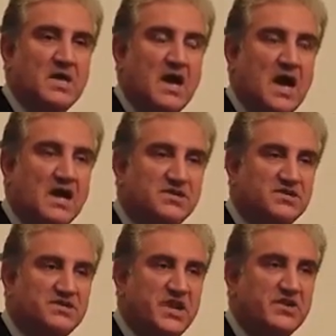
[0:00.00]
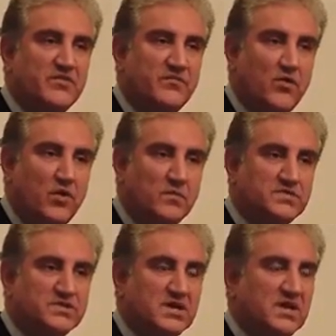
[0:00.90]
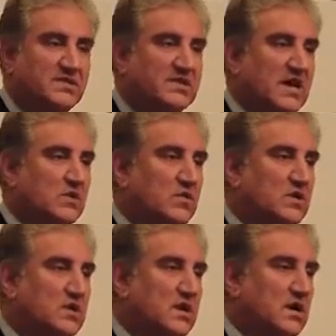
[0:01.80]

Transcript: undertake reforms that will